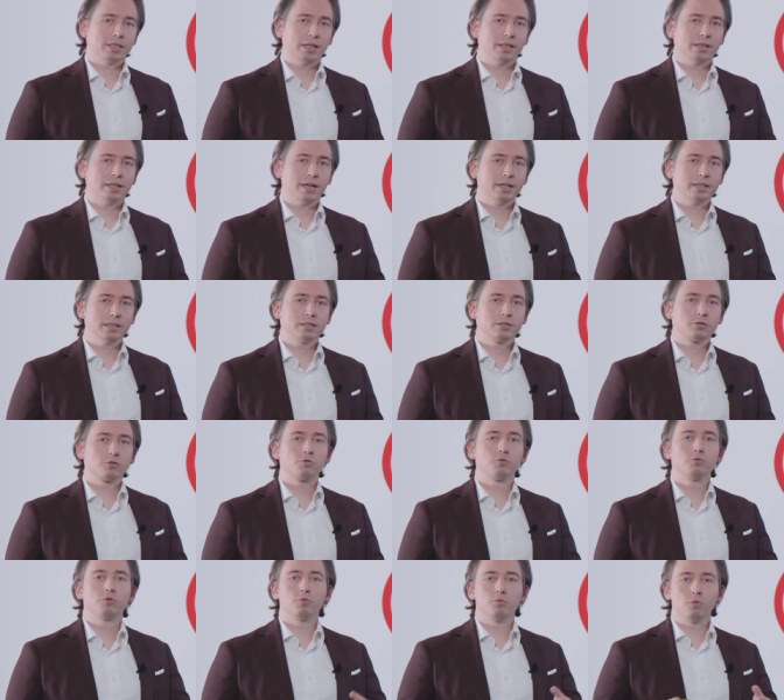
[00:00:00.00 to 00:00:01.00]
and that is
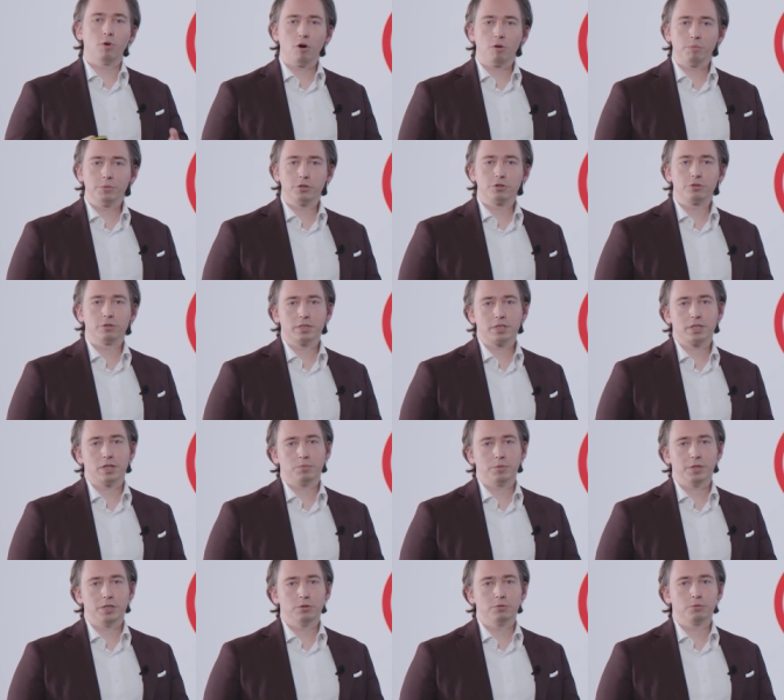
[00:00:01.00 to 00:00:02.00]
through the raw materials
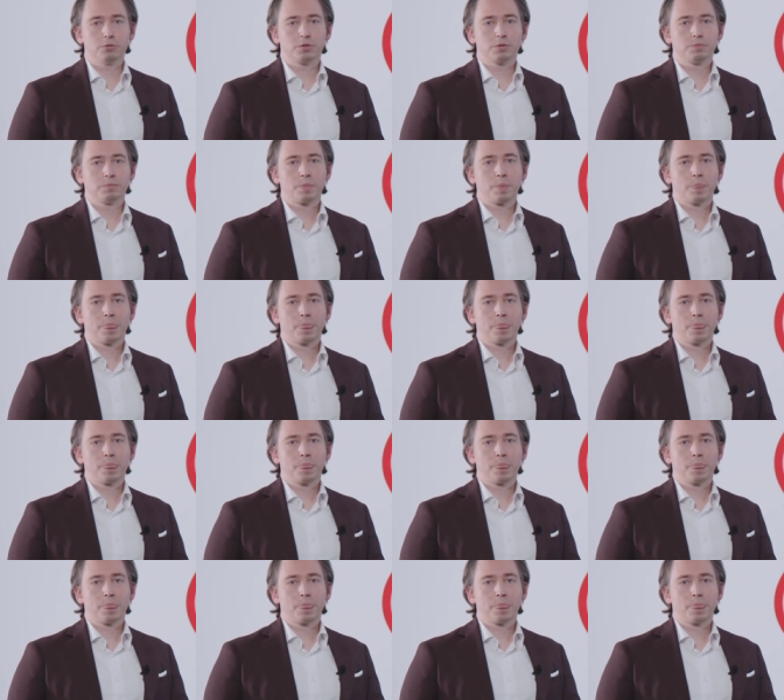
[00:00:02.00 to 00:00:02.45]
that we use.